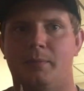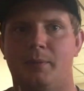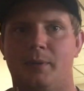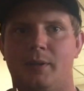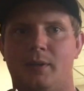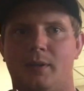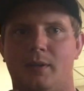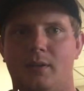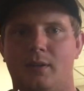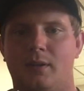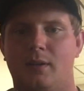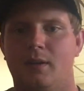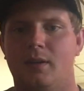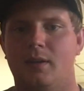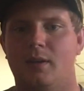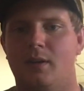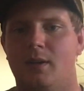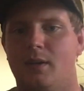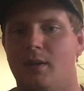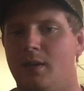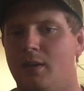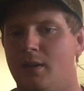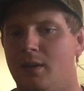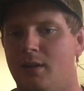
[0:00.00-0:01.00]
But
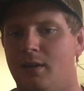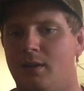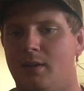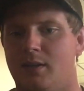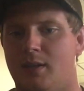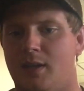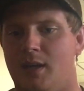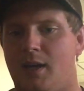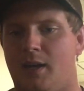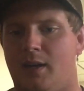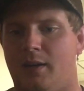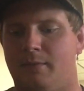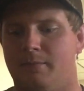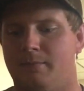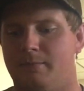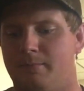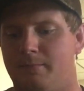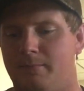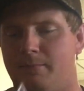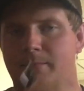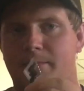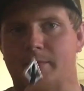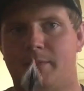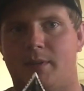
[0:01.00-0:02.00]
yeah,
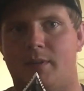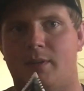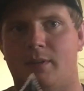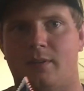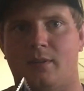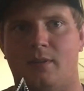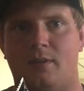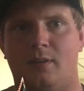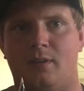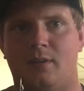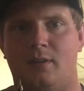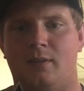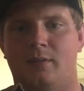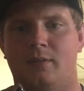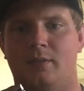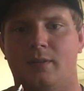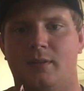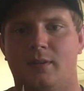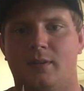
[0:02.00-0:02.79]
so